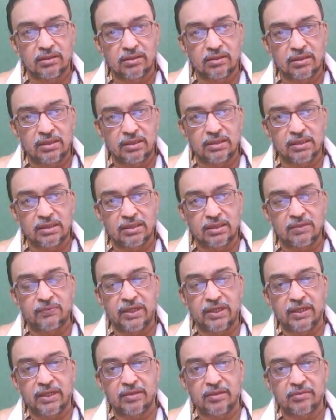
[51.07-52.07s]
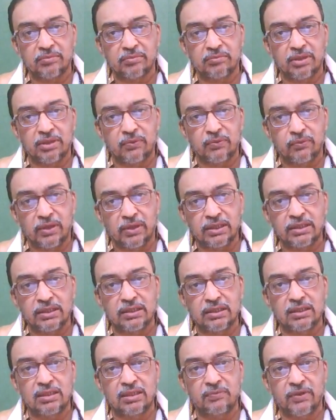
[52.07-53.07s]
is justified, but what
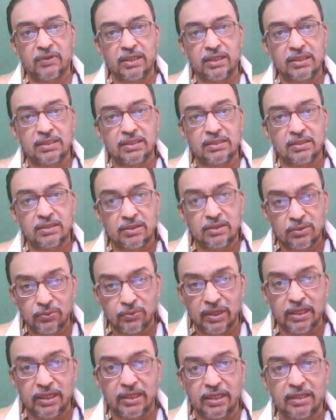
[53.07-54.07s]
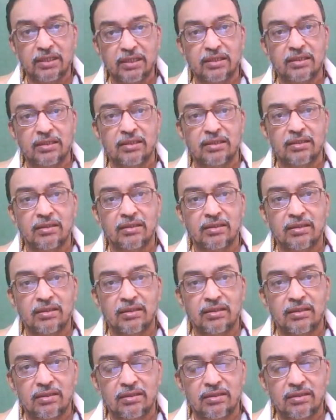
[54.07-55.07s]
justifies today
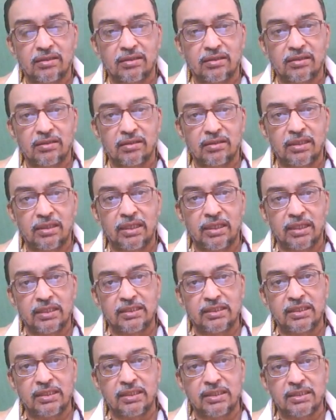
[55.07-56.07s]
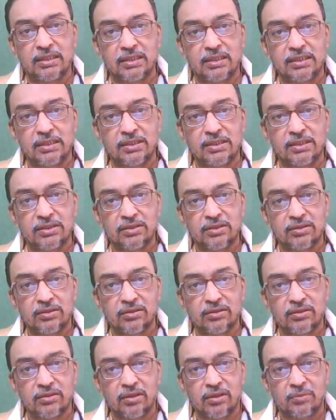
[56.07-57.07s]
the existence
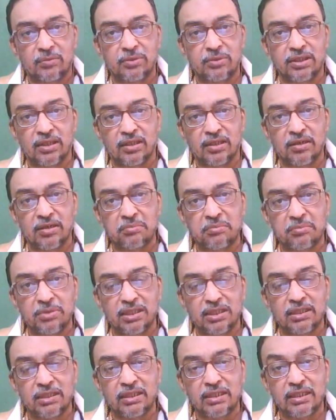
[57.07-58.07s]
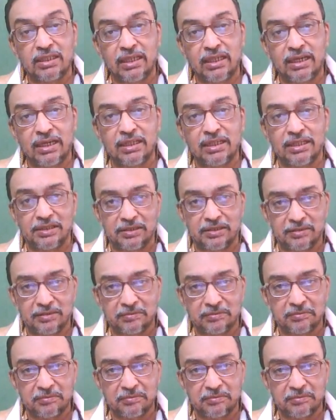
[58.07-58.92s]
of the humble inland letter?